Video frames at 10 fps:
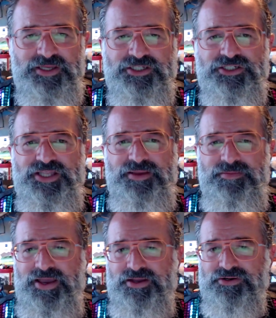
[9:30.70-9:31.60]
A message
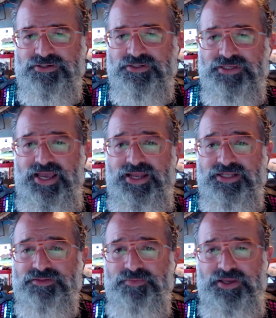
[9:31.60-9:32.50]
that matters at
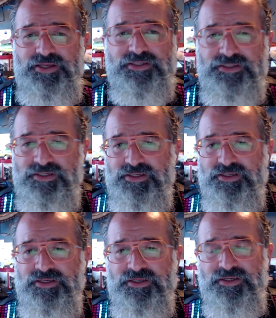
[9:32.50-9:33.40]
its best
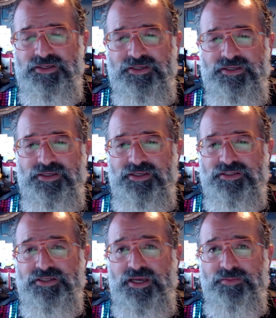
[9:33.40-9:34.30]

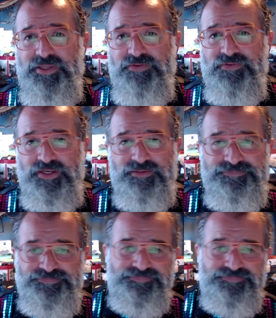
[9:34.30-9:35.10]
is uplifting.